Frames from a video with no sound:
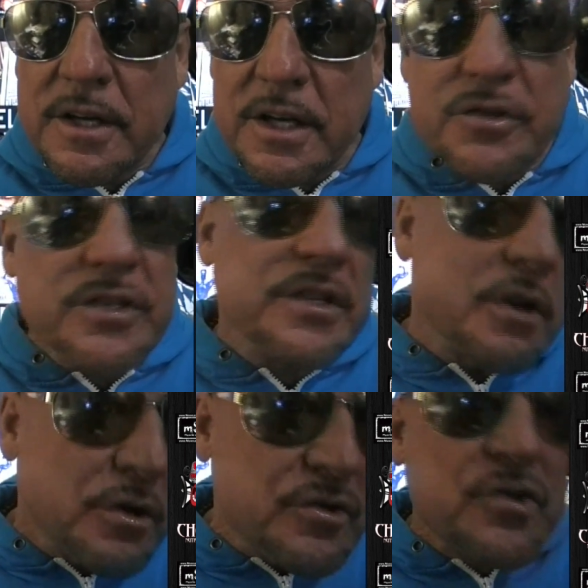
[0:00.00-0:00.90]
And she said,
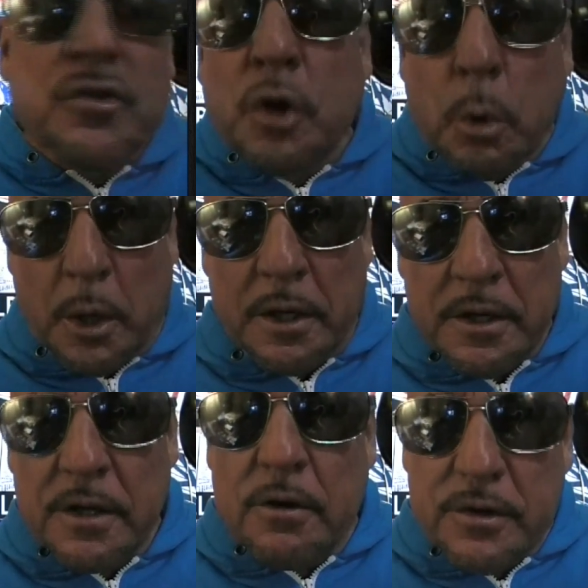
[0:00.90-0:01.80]
no, you just do it.
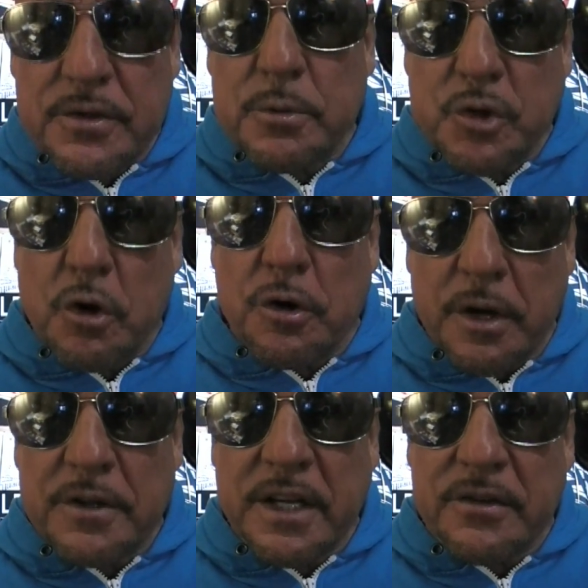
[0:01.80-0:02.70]
You know, because he was hurt.
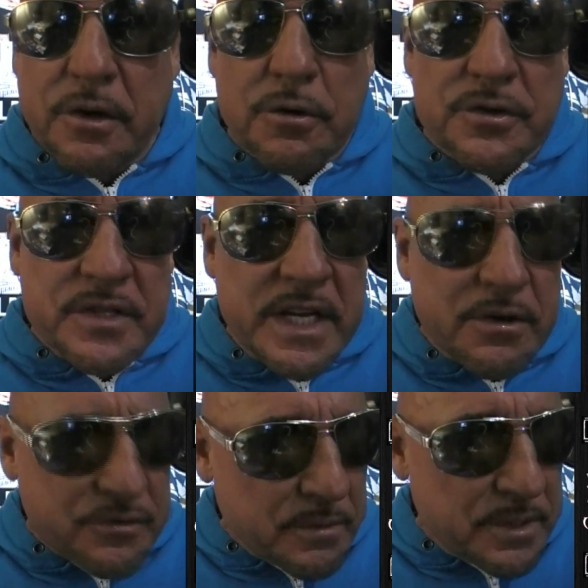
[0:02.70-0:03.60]
I think he hurt his knee
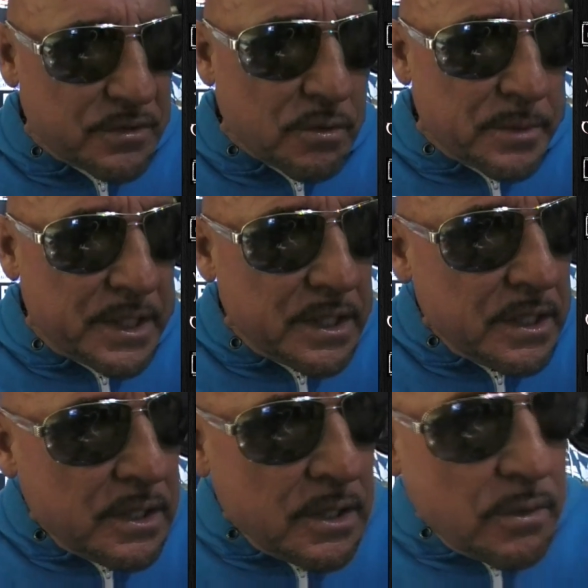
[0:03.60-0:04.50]
or something, he told me.
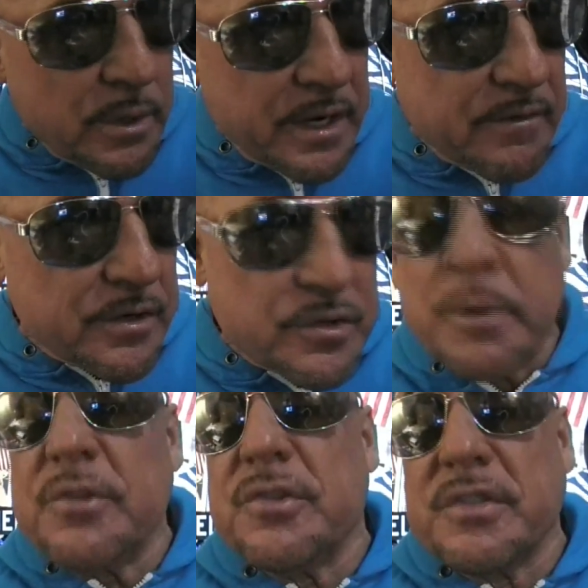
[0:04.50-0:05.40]
Whatever.
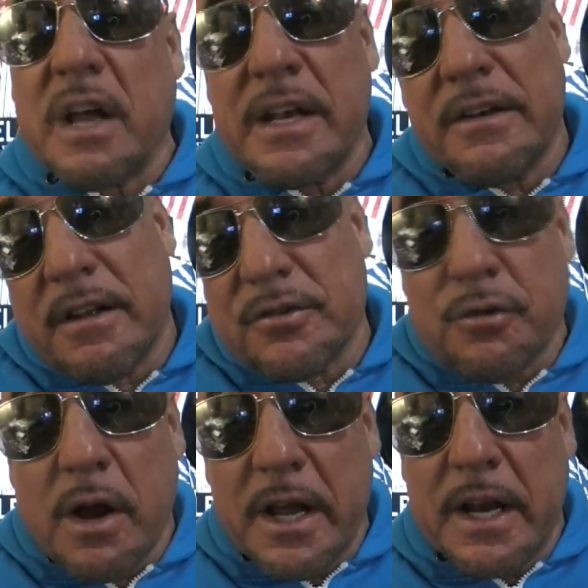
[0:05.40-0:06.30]
So he decided, I'll
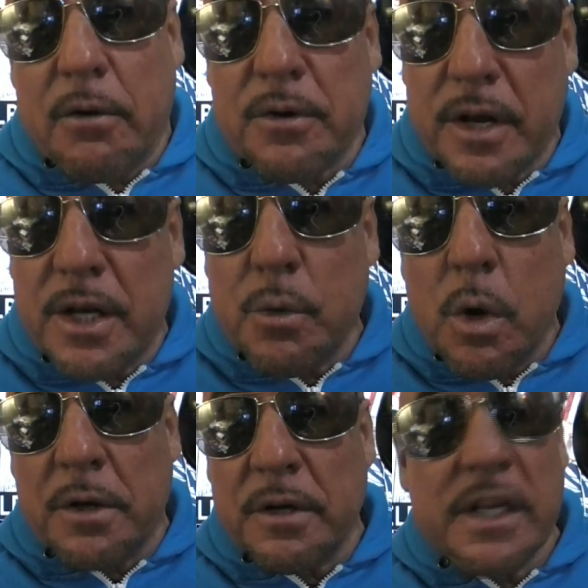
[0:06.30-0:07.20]
try it out. And he
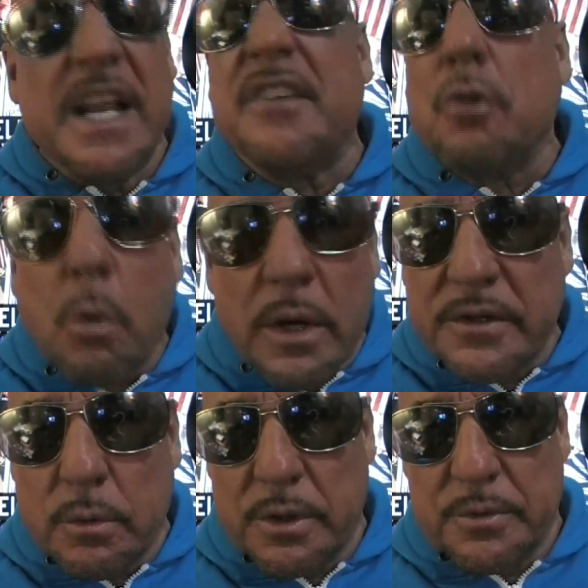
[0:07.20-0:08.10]
won. He had no
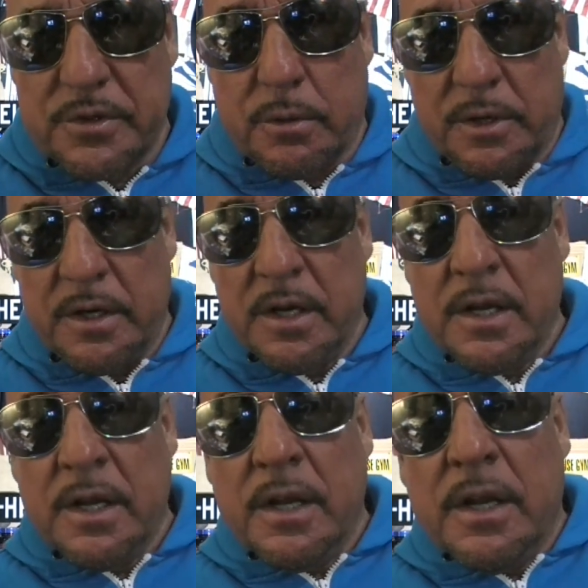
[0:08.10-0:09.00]
idea what he was doing.
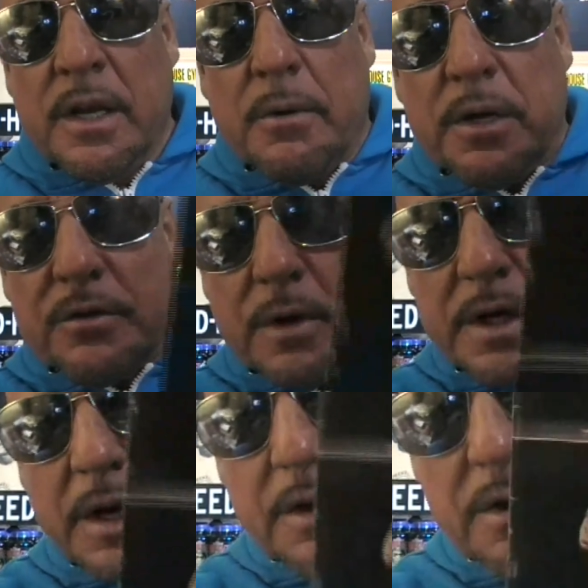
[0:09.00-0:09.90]
Here he is right here.